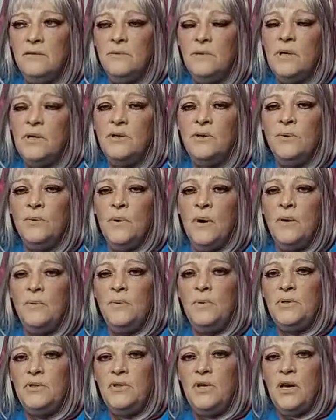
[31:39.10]
Wonder what
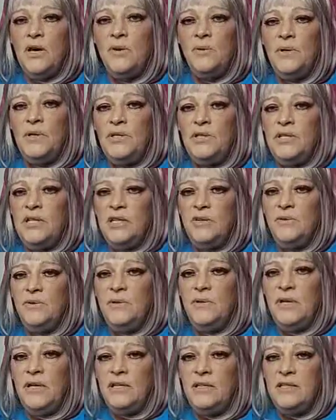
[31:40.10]
we'll know in, two,
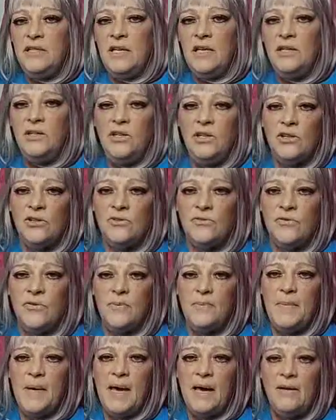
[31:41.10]
in 10 years
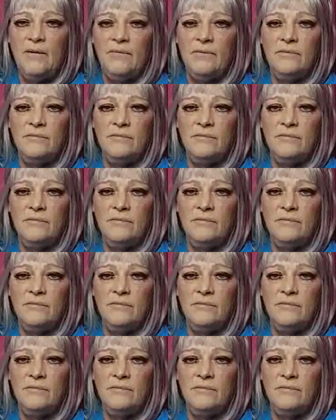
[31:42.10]
from now.